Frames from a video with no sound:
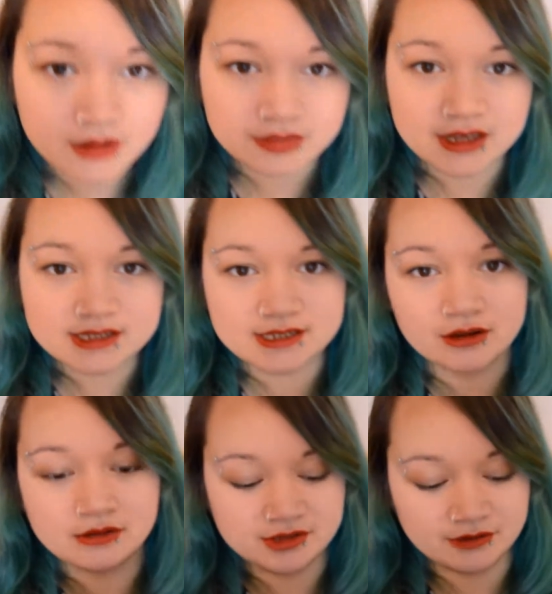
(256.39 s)
This is
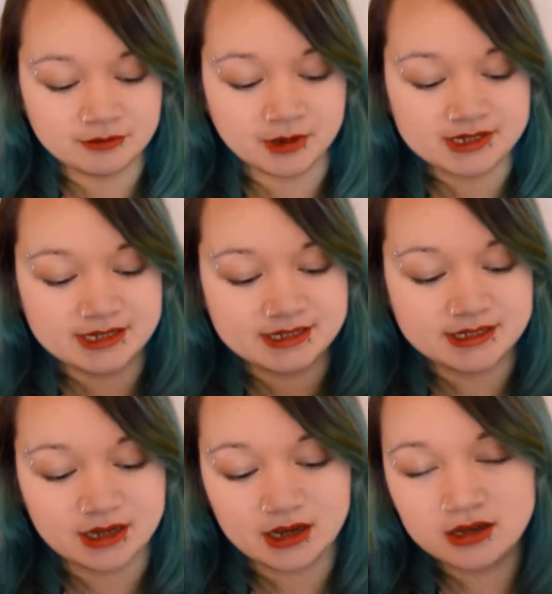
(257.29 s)
also for my
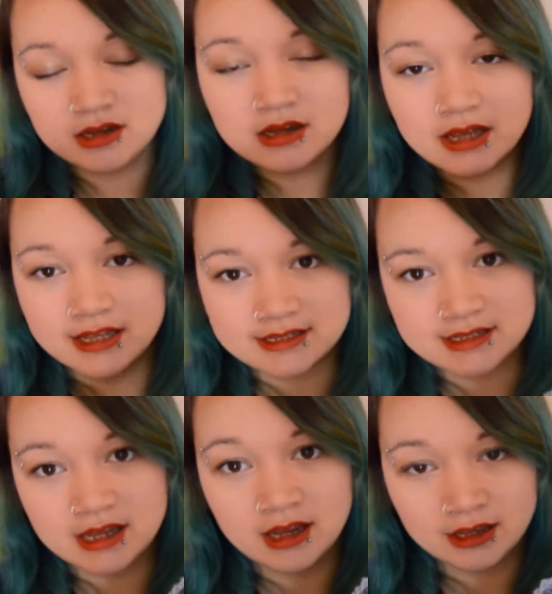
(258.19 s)
sister. It's
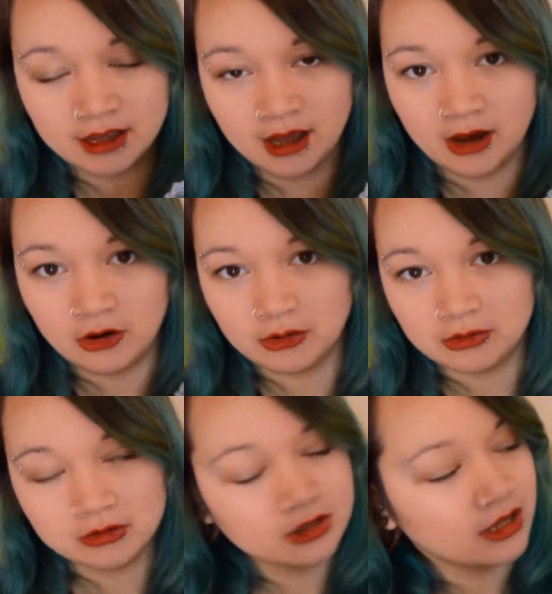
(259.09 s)
a
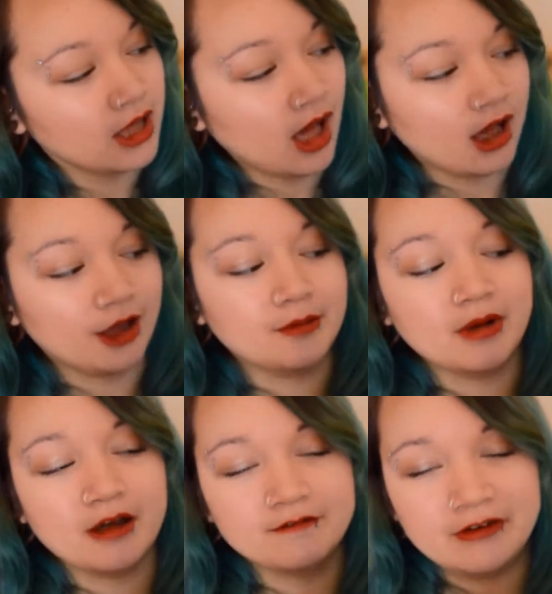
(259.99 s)
cowl,
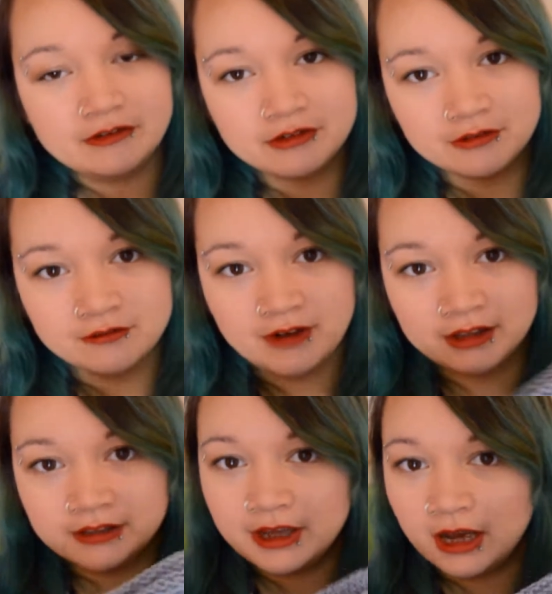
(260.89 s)
a feather and
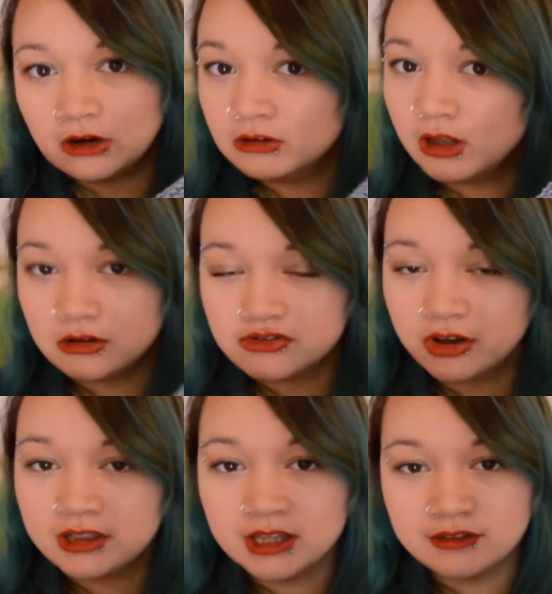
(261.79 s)
fan cowl. I'll try
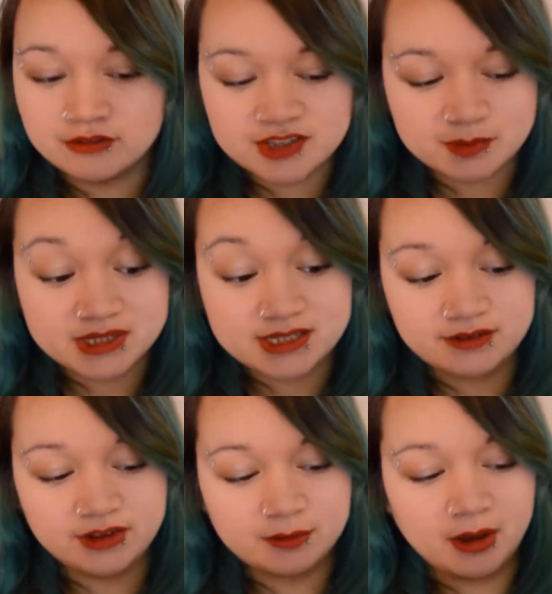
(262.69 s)
and link the
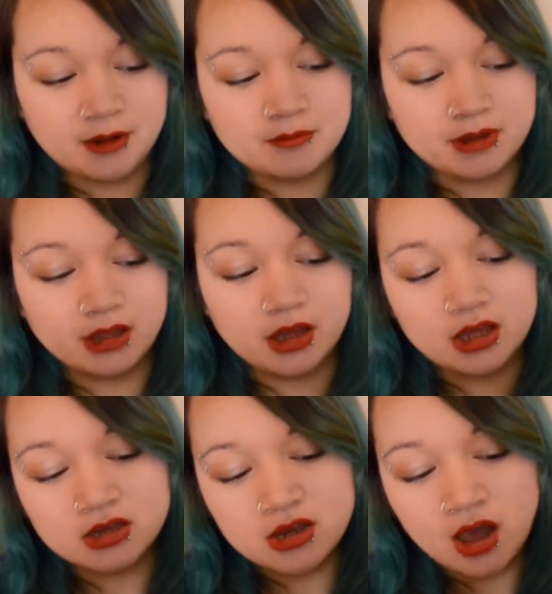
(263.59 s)
specific pattern
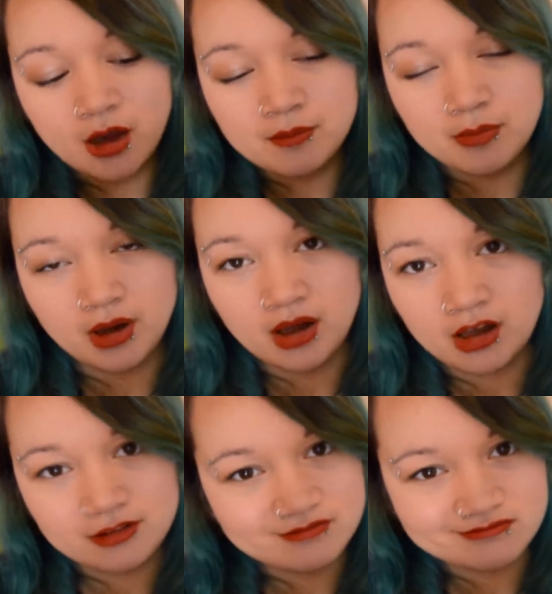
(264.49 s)
below,
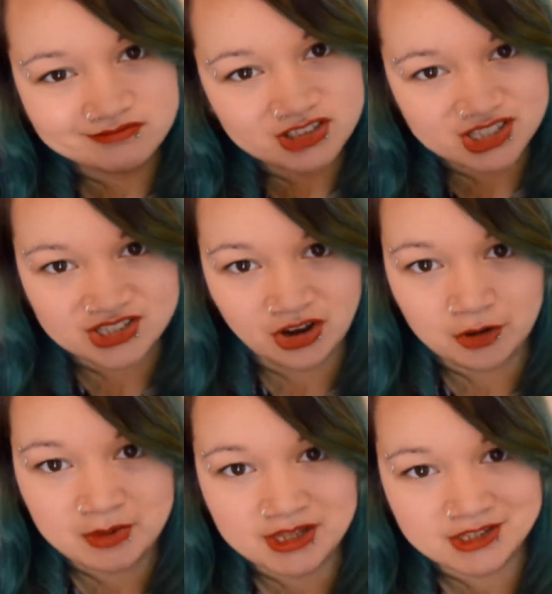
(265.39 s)
but just
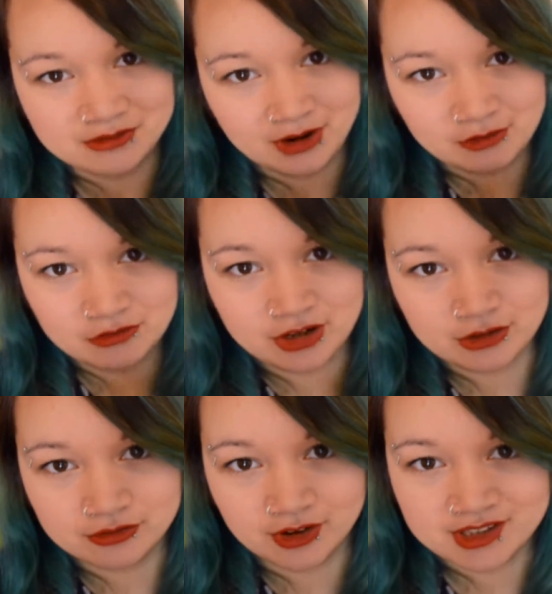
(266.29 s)
type it into Ravelry,
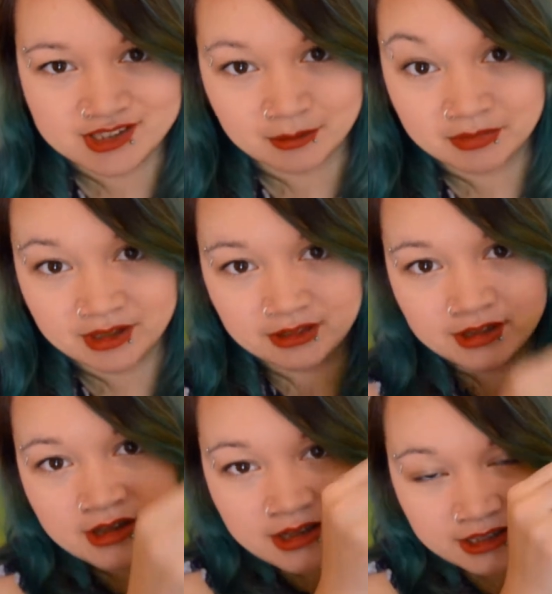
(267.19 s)
you'll find something
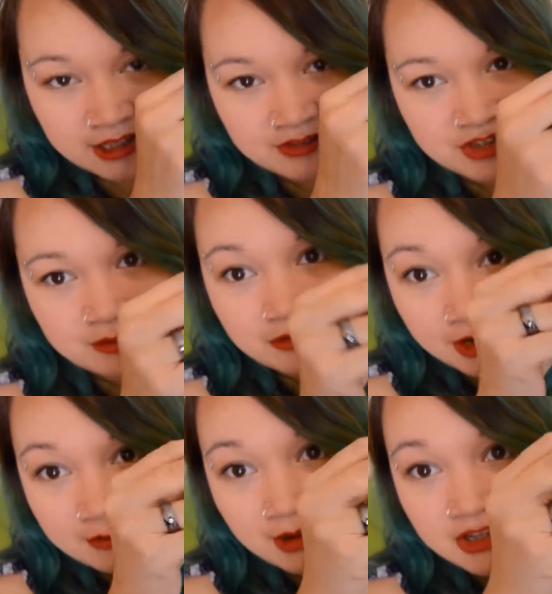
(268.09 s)
that gives you
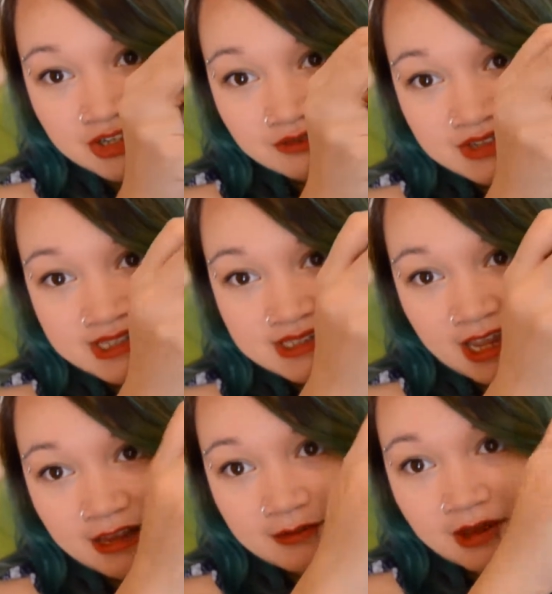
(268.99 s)
pretty much the
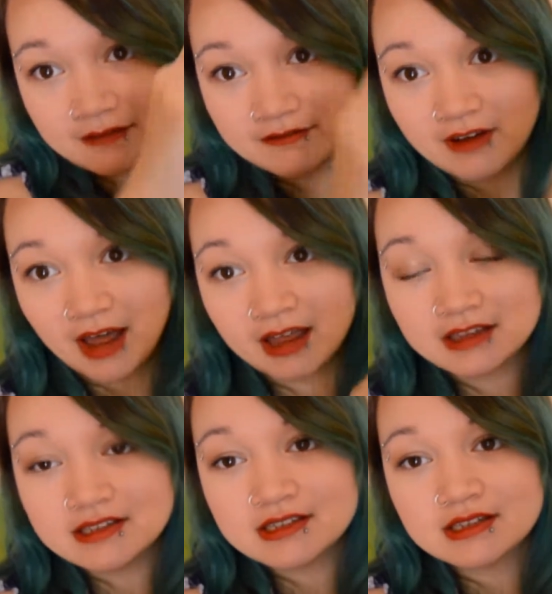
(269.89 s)
same
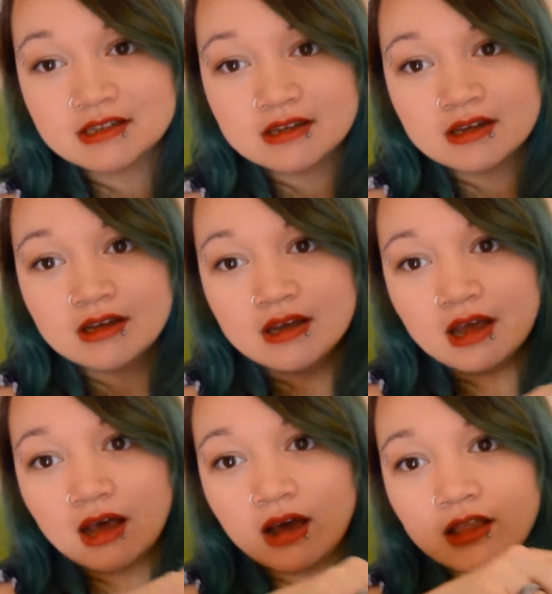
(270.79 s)
effect.
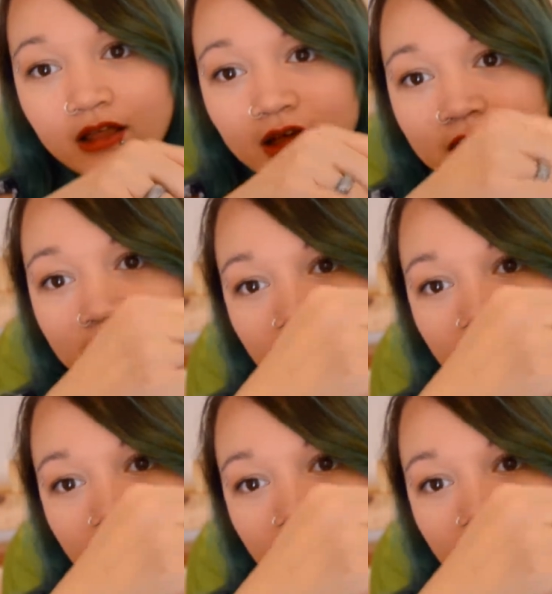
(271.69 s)
I like